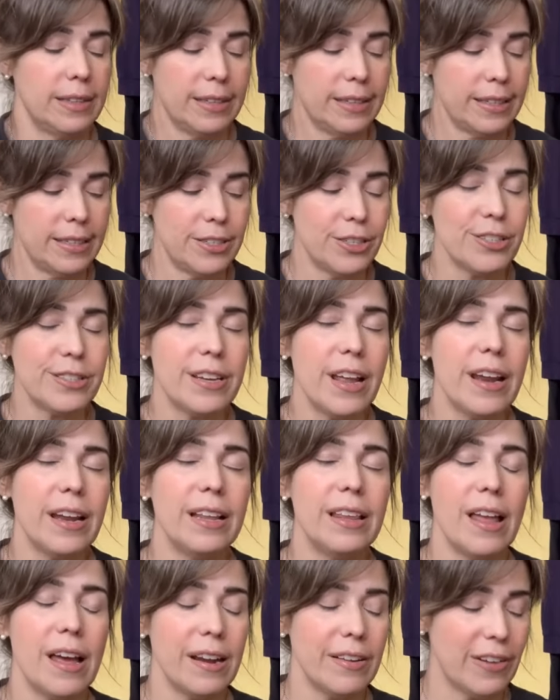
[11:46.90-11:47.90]
it's just not
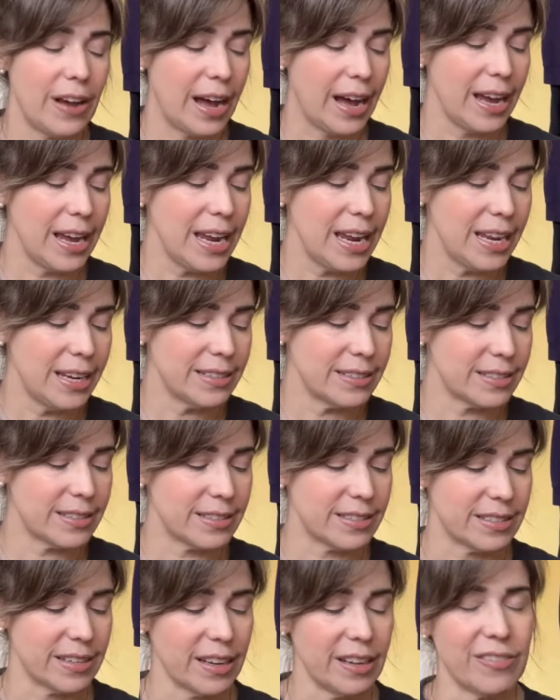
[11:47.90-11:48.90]
a lot of high-end
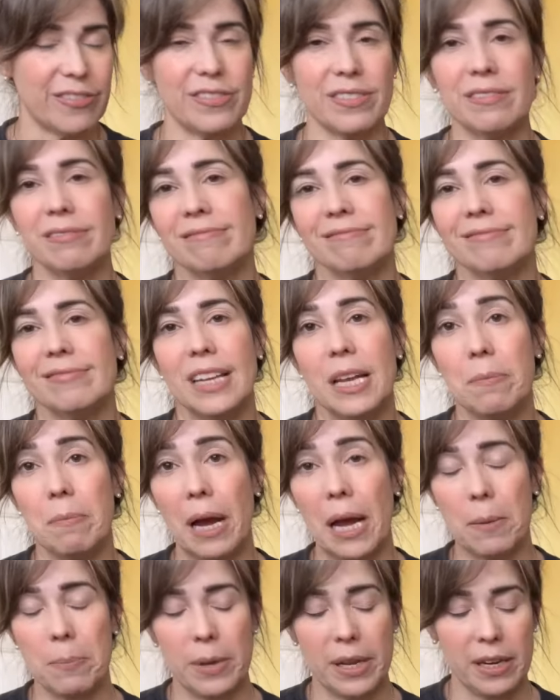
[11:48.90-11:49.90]
stuff in
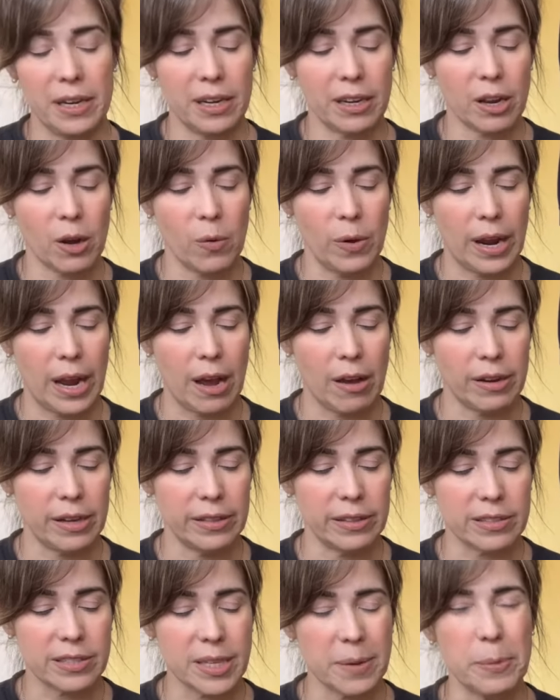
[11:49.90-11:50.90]
my opinion, going out in
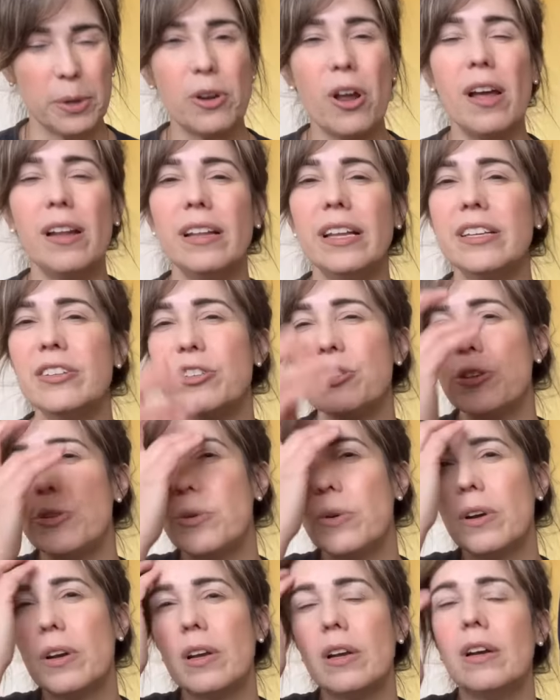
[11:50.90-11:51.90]
the summer, not unless
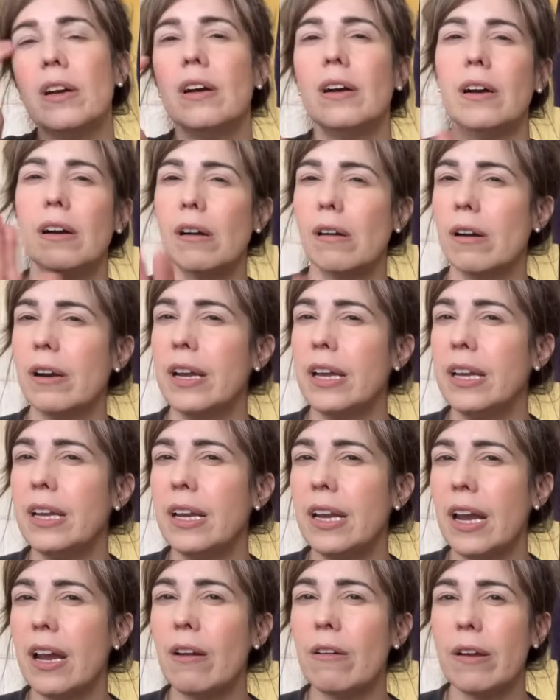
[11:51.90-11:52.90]
you are in
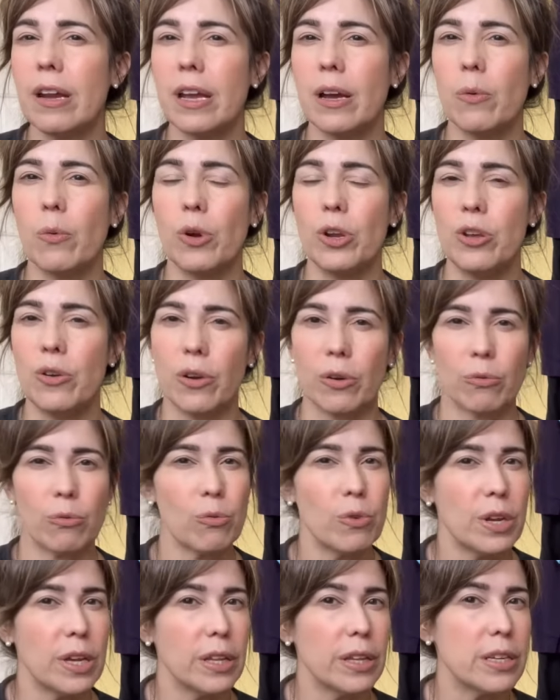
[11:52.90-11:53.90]
an area where you can
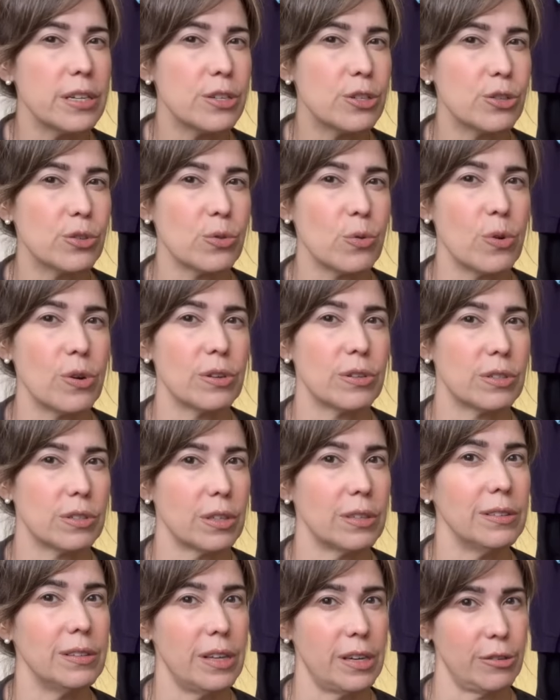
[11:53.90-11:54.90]
really source
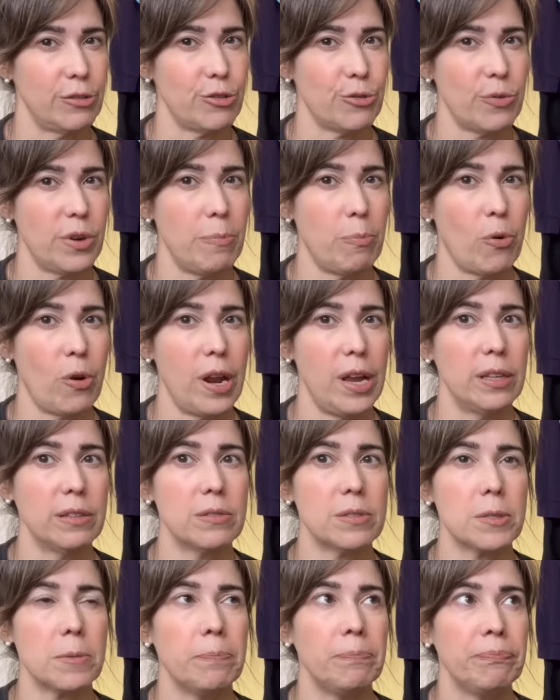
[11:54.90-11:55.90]
luxury
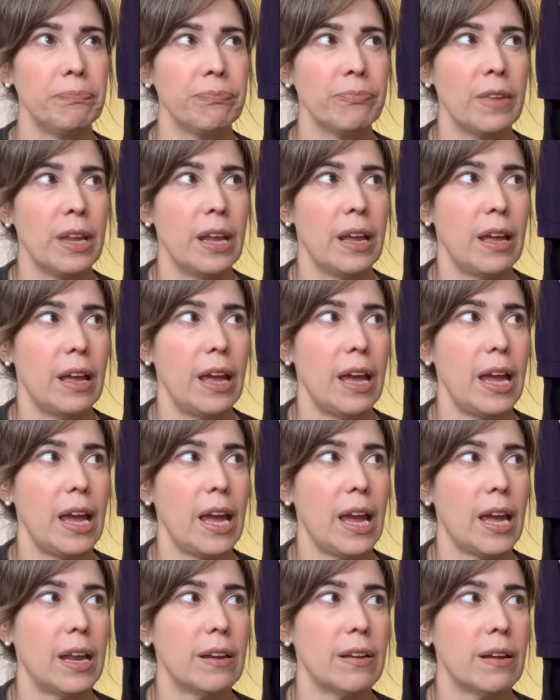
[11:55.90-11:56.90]
brands.
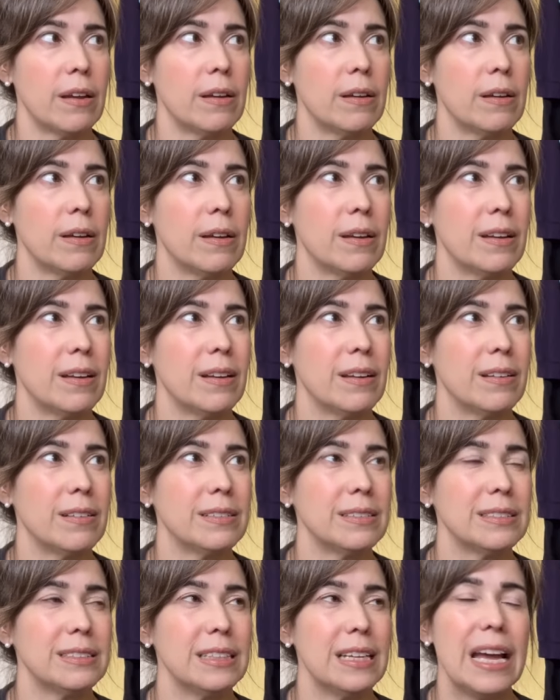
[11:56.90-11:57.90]
And
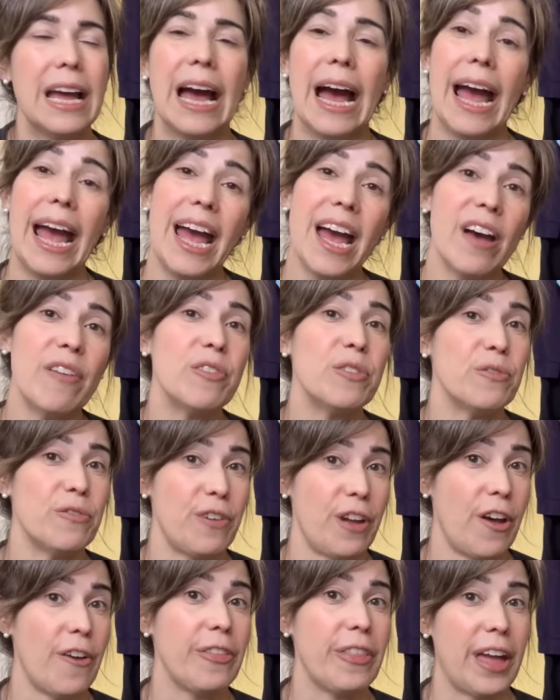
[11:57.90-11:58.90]
I haven't
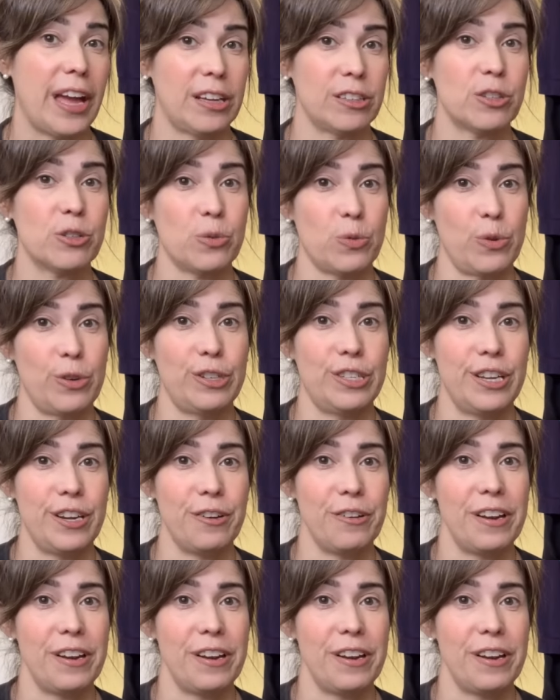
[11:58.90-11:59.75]
found that source here